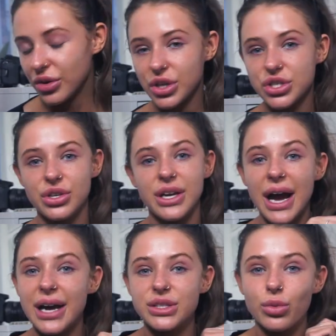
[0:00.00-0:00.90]
I'm gonna show you
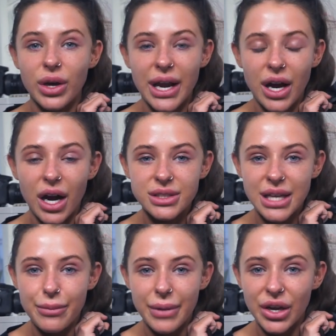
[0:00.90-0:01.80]
guys what I got
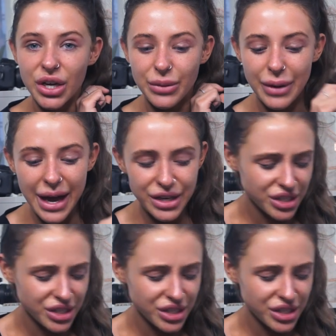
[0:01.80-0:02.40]
in my goodie bag.